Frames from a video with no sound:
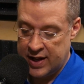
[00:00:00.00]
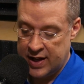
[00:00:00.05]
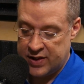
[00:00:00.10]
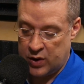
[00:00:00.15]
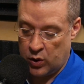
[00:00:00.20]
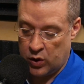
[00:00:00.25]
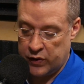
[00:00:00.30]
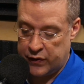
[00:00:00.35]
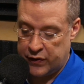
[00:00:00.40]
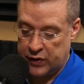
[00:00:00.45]
They
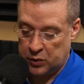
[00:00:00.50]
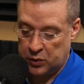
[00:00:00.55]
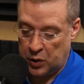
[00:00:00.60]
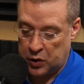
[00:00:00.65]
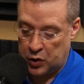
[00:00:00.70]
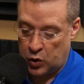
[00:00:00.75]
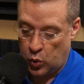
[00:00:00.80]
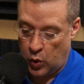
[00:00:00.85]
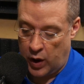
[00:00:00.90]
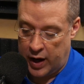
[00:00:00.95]
were filled
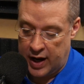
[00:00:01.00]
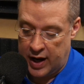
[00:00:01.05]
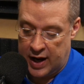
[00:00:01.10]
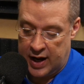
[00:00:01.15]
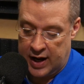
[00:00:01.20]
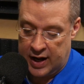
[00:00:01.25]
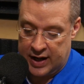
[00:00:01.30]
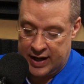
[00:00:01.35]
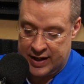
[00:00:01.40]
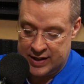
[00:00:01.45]
with great
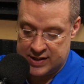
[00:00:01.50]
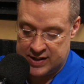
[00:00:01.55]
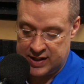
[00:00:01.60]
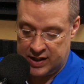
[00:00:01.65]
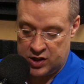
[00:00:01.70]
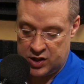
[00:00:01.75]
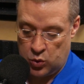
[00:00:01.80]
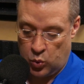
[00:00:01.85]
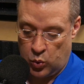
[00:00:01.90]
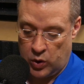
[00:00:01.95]
awe and
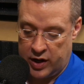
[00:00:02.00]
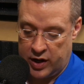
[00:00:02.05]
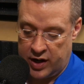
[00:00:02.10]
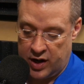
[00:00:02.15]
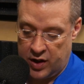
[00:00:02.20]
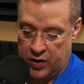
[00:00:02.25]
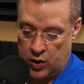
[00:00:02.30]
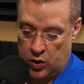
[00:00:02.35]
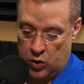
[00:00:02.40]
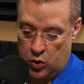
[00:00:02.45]
said to one
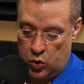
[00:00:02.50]
another,